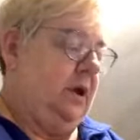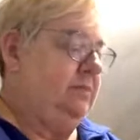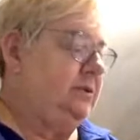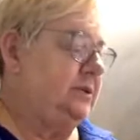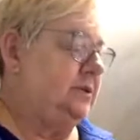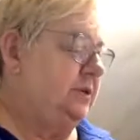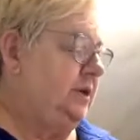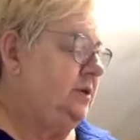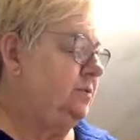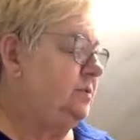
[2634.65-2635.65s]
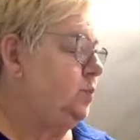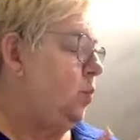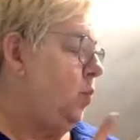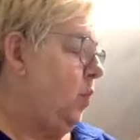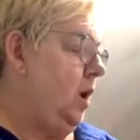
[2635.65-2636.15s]
I'm just going to use
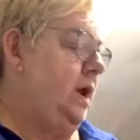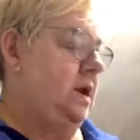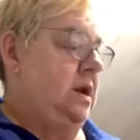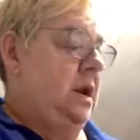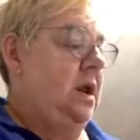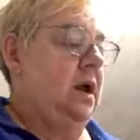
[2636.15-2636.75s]
one.